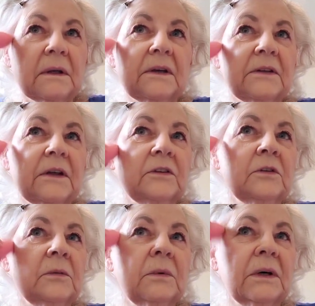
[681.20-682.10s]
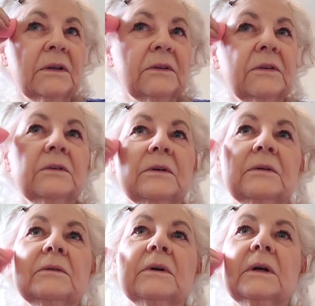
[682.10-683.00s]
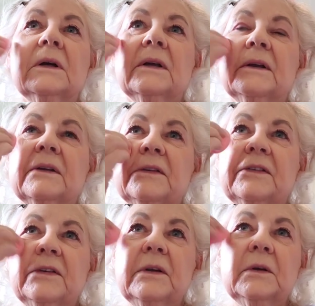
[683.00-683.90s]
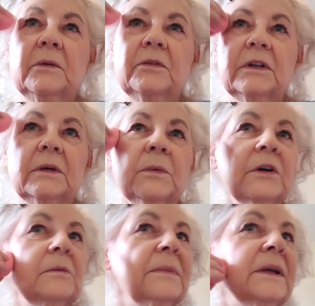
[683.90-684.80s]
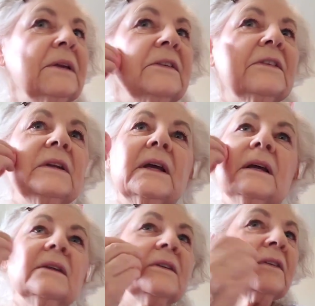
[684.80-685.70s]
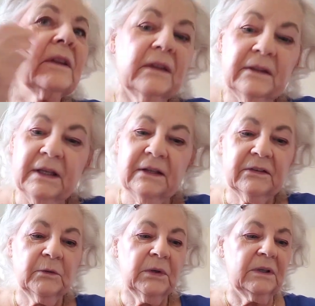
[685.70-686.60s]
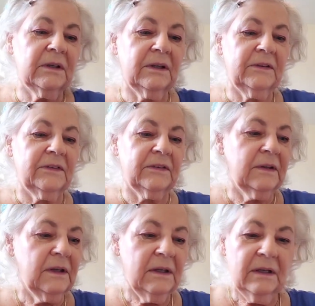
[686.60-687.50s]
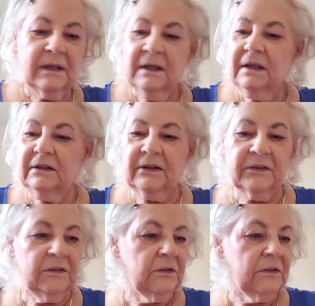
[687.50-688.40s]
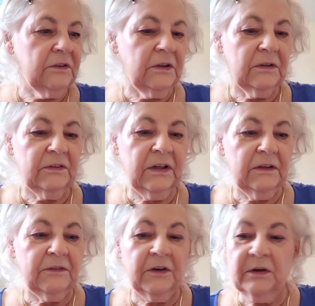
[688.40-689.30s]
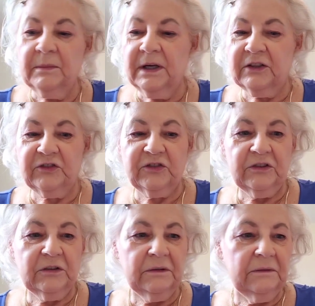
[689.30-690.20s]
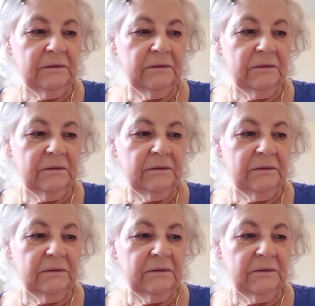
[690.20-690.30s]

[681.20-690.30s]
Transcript: Because I don't want to see really where it begins and ends. I think that's quite nice. It doesn't take very much.